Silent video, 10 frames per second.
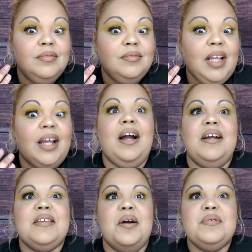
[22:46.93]
Like,
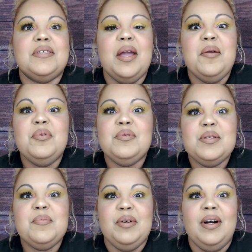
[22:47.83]
guys, I was able
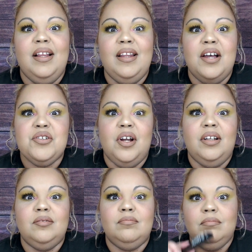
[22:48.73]
to put a lash on.